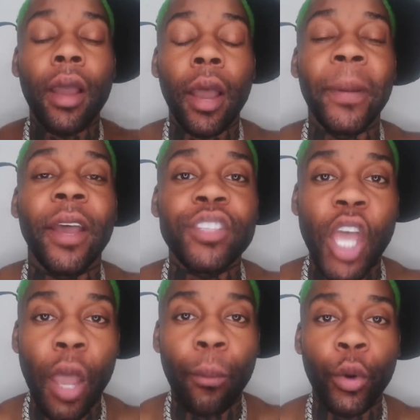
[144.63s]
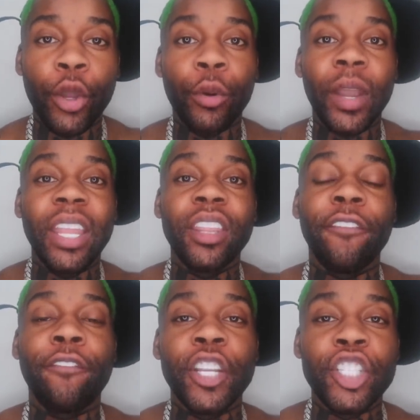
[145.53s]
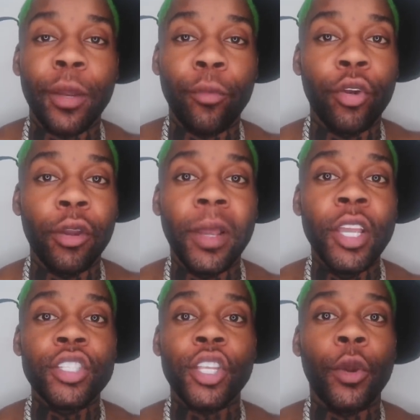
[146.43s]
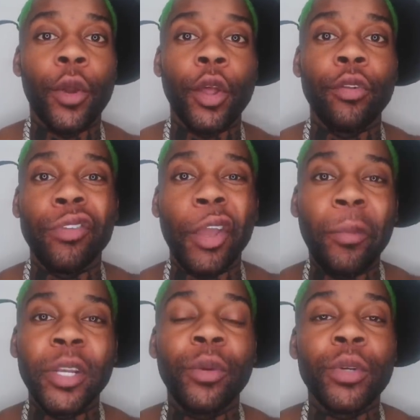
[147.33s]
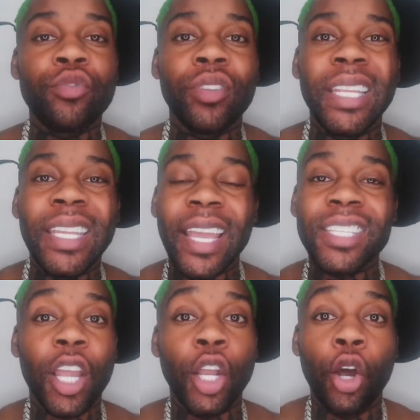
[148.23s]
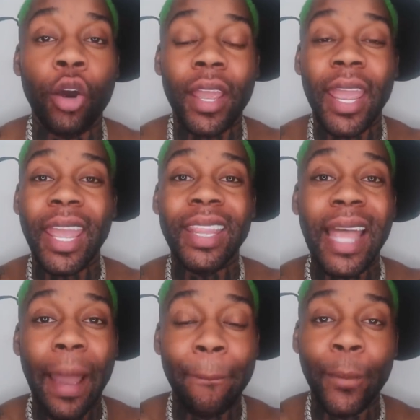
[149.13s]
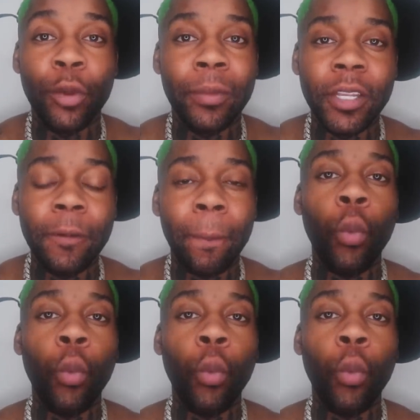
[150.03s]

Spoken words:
a bit of turmoil in the friendship group, so nobody was really getting along in that moment.